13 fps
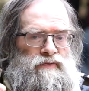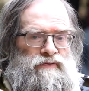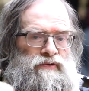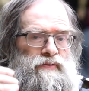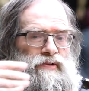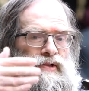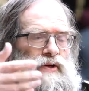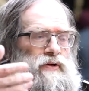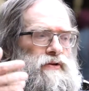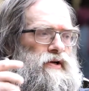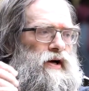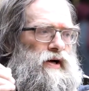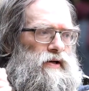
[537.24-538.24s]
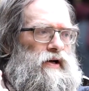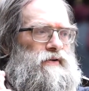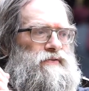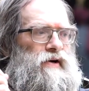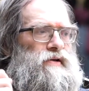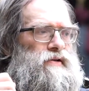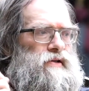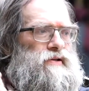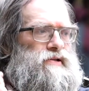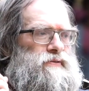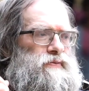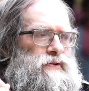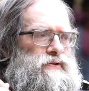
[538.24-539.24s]
from the old guard, I find
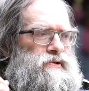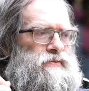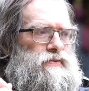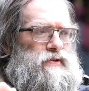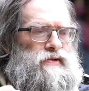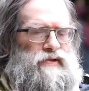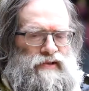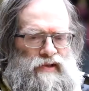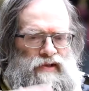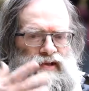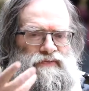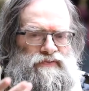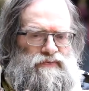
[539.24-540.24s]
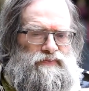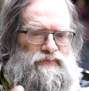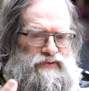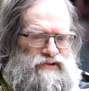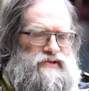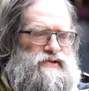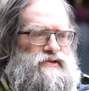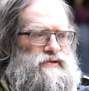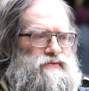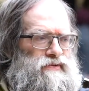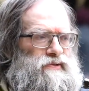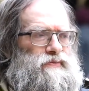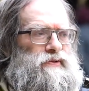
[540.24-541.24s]
irresponsible that they give positions
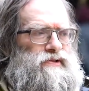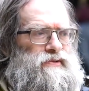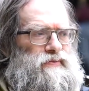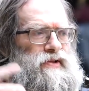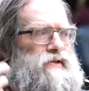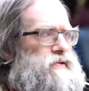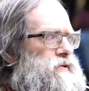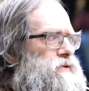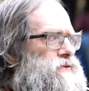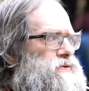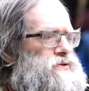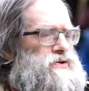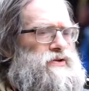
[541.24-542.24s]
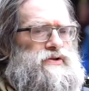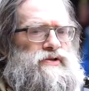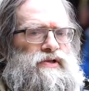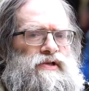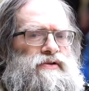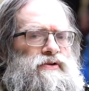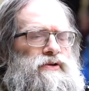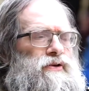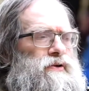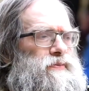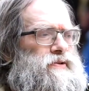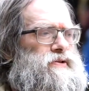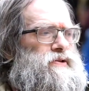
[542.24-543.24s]
of responsibility to just
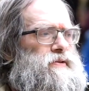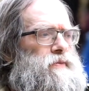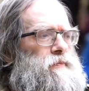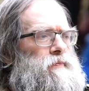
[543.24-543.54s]
interlopers.